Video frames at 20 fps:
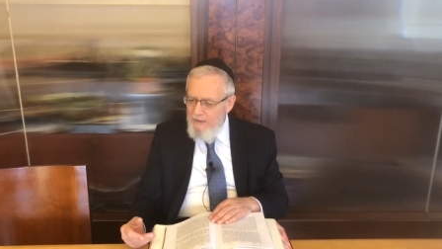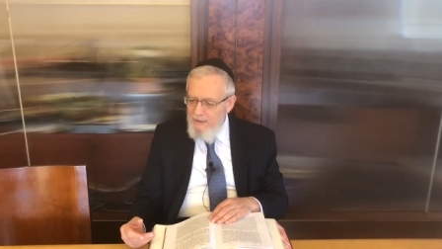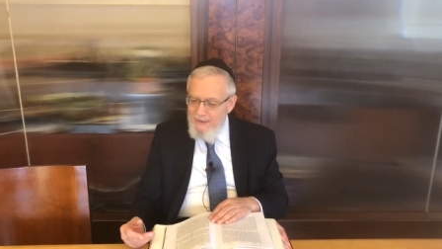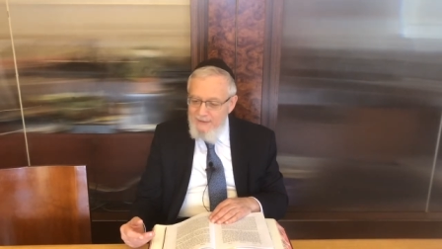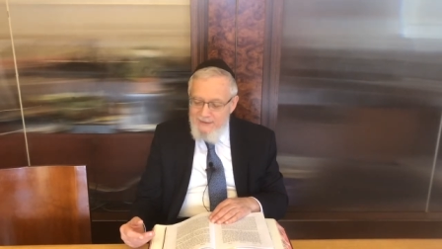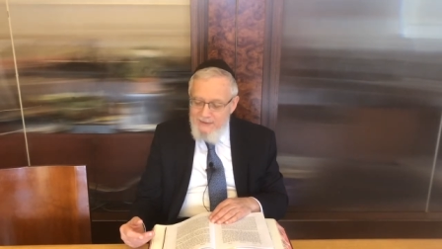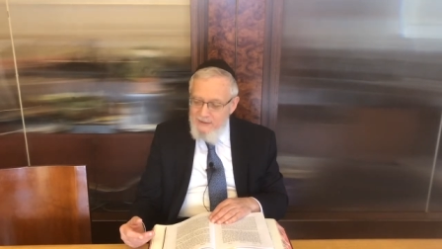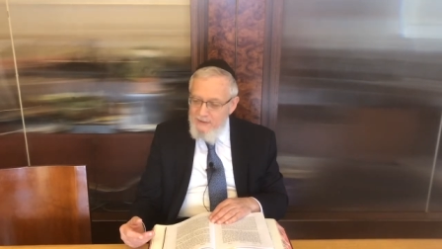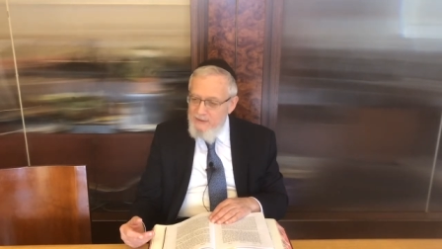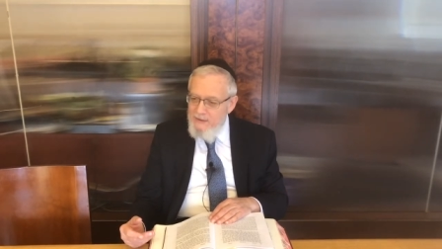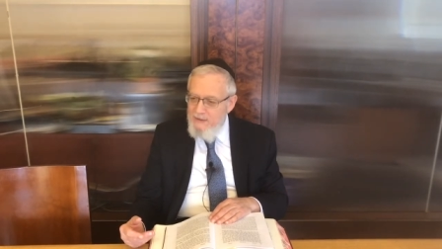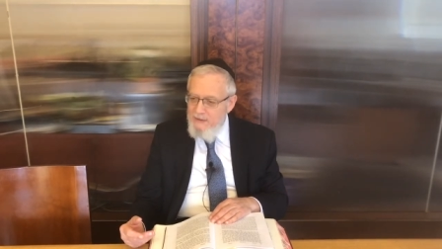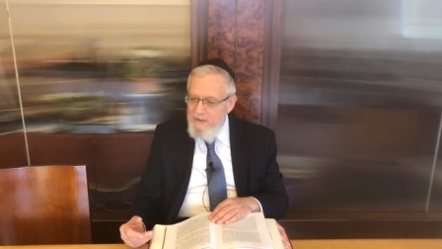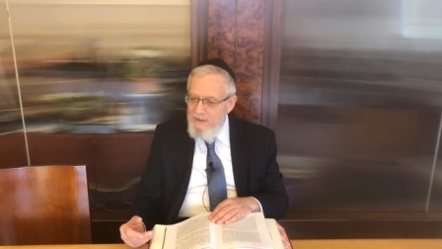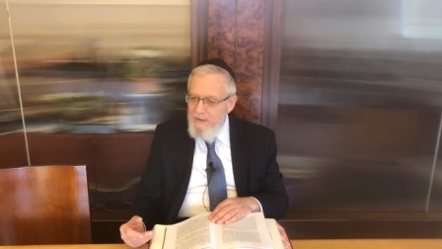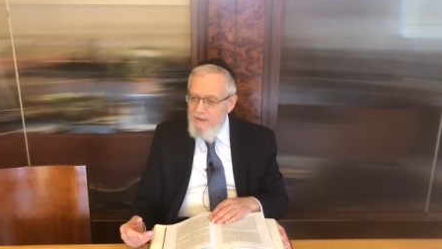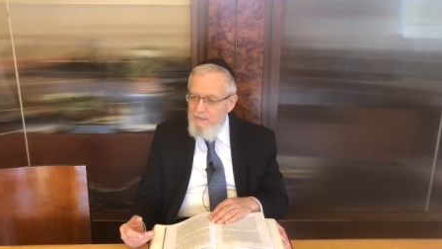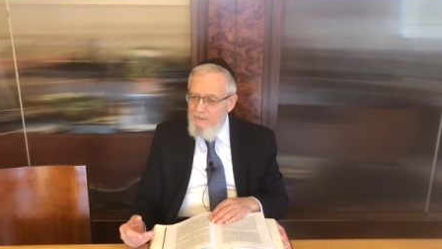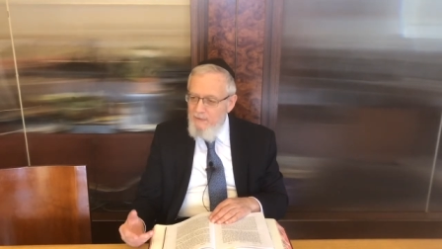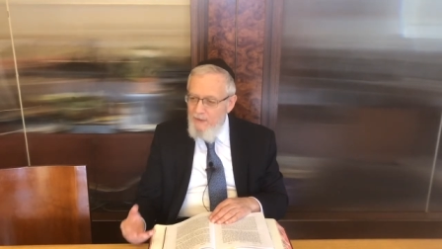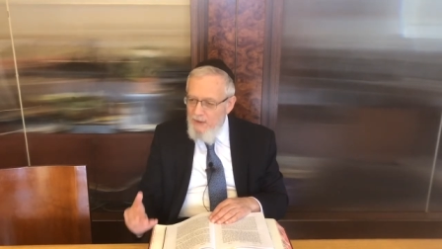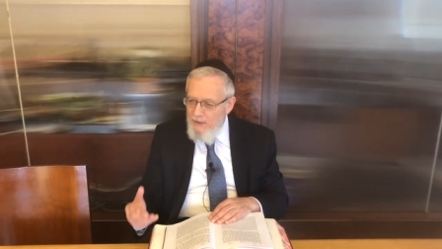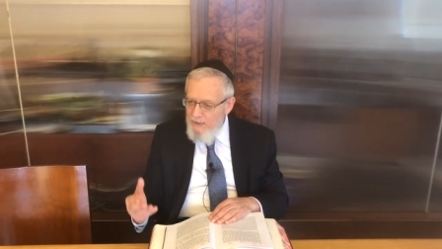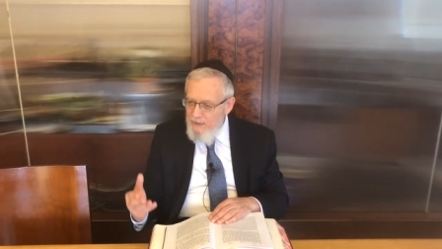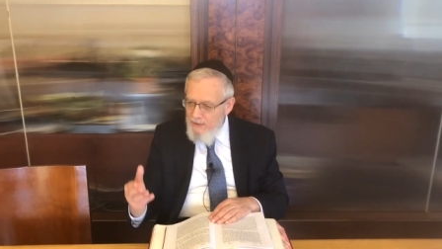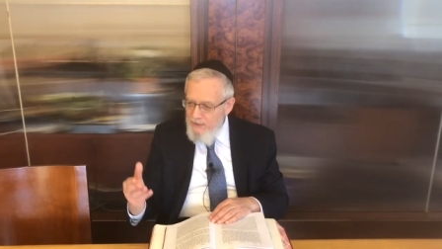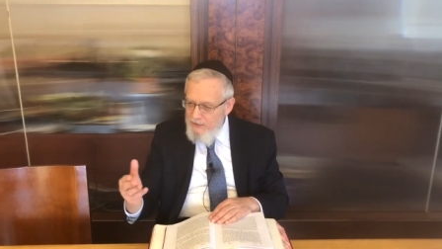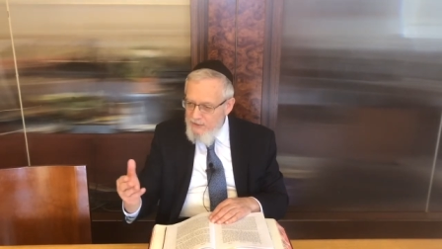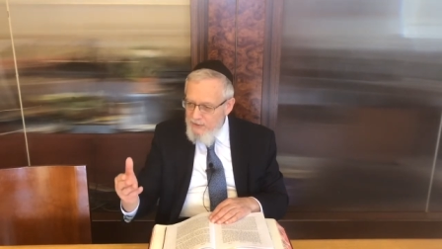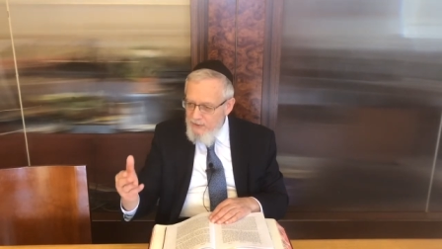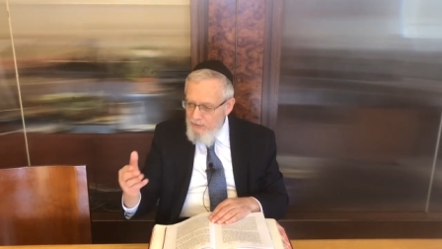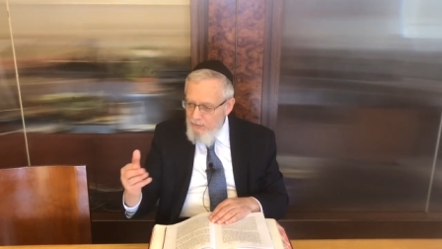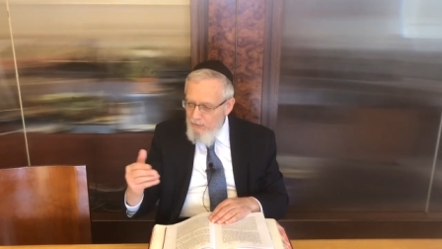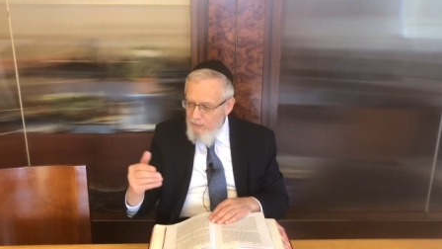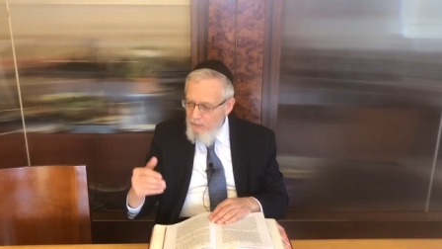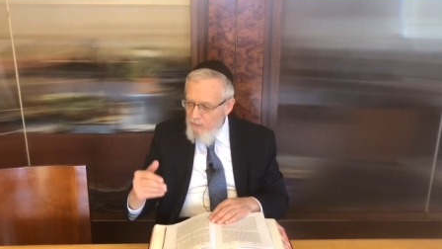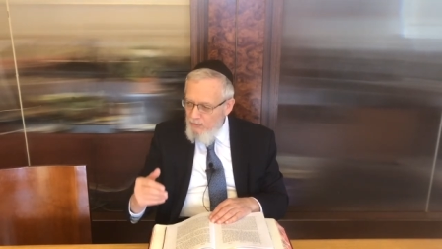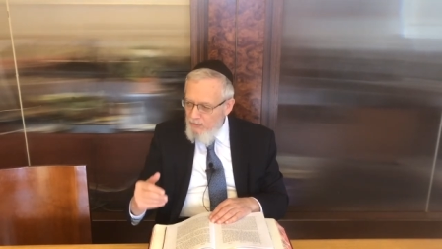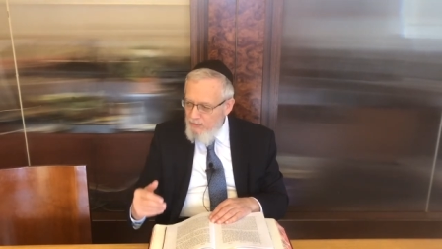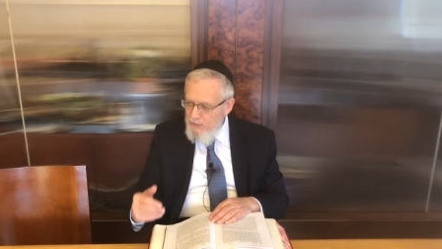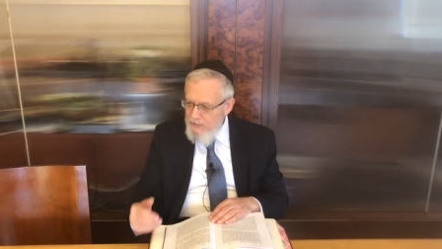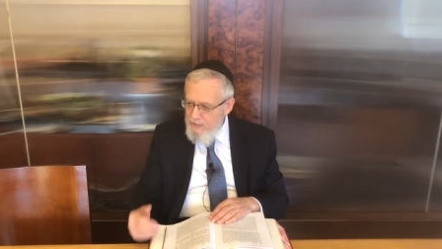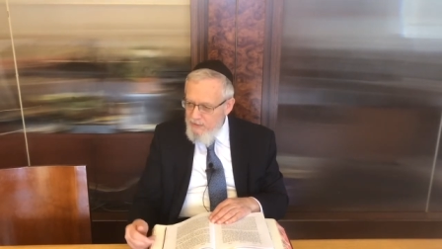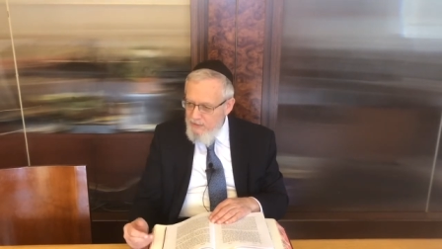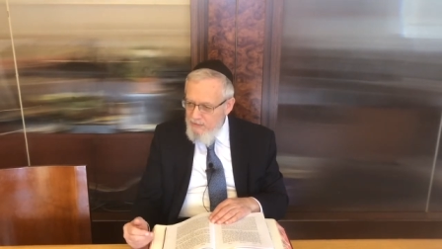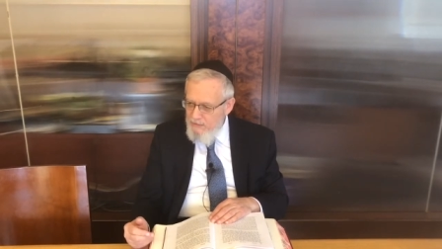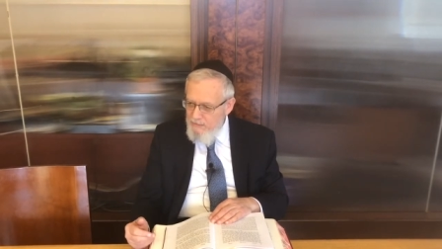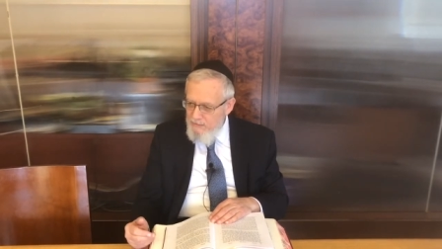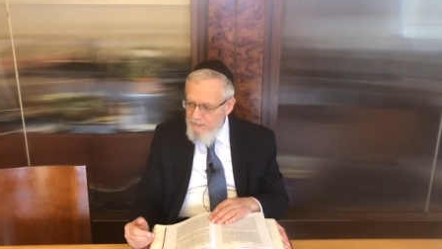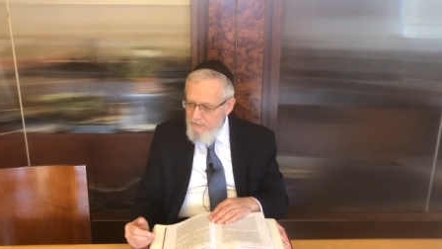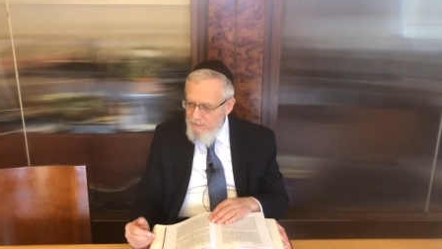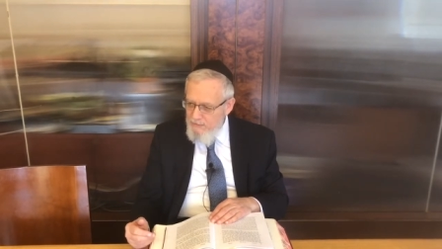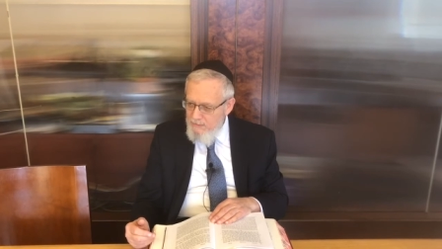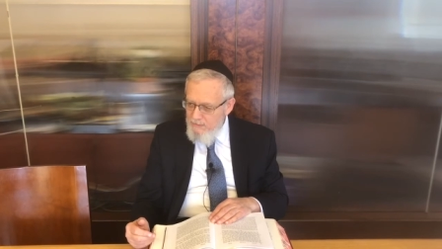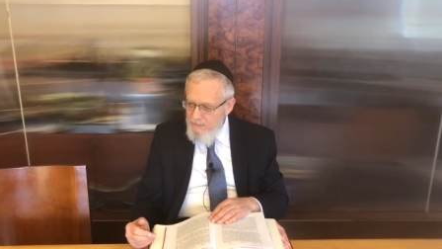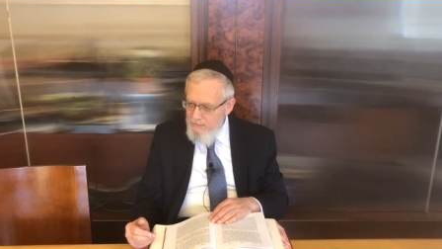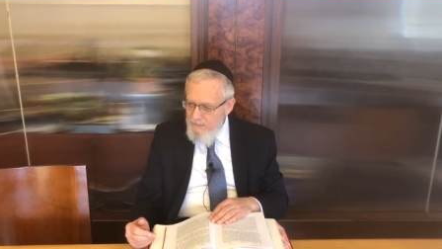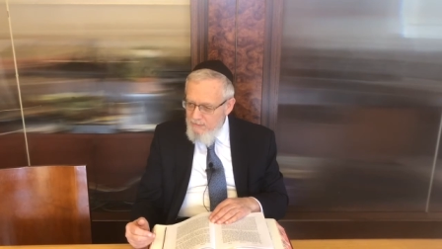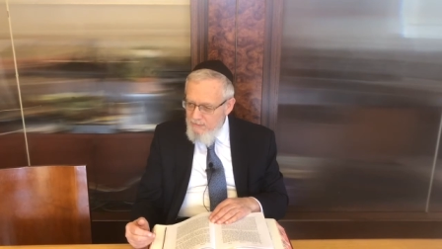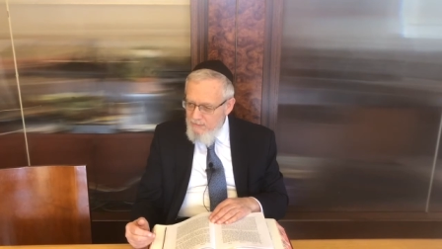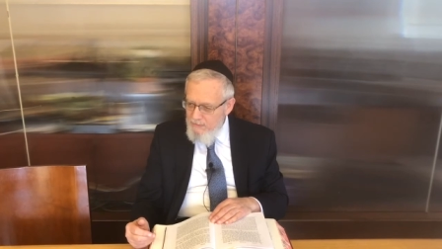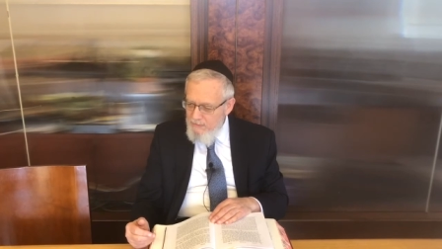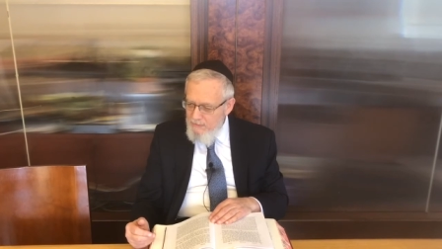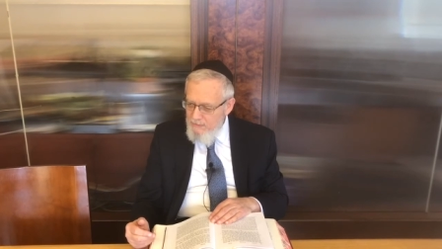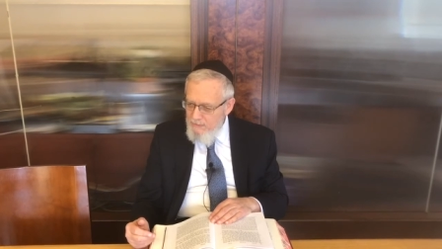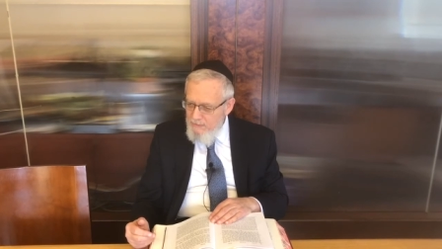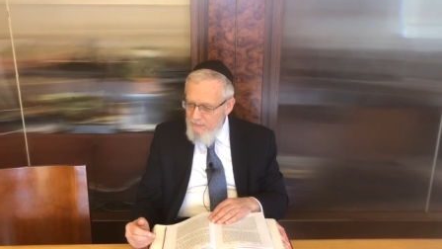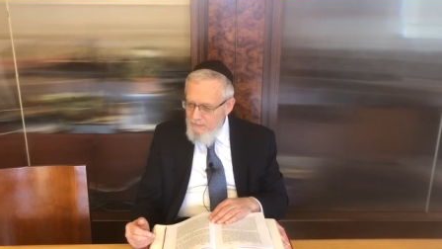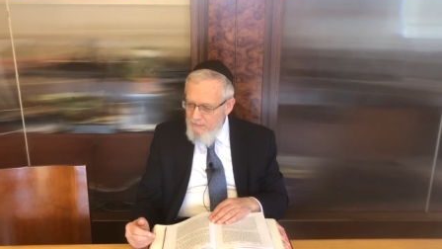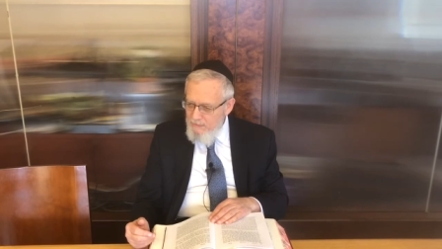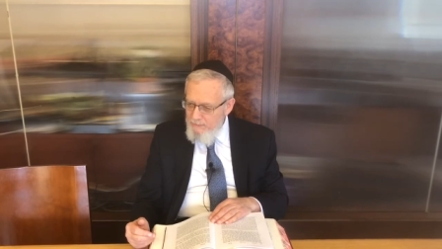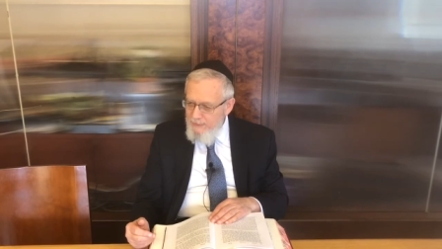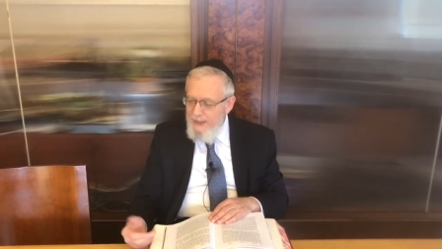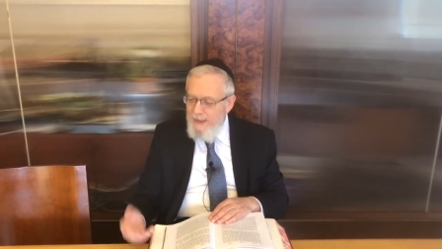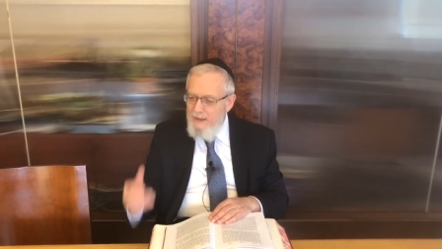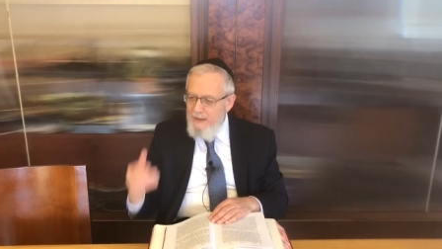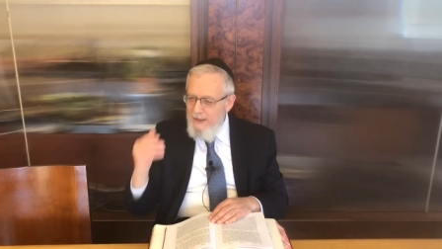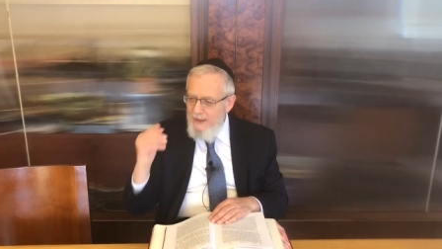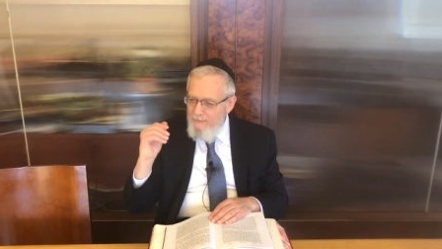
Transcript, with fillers: He says, "Father, listen to your own words." They're